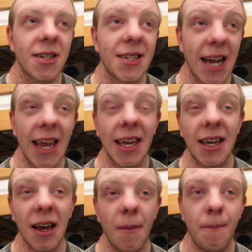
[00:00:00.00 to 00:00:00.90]

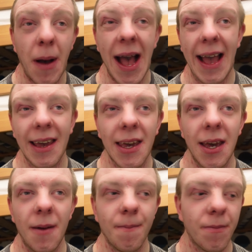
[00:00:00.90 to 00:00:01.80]
take back
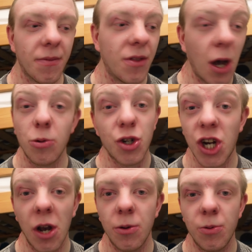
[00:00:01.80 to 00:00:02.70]
those
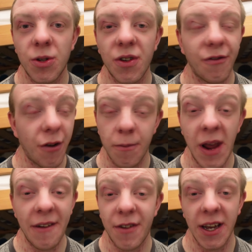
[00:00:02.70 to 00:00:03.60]
shows from
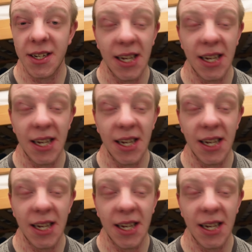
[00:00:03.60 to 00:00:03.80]
Netflix.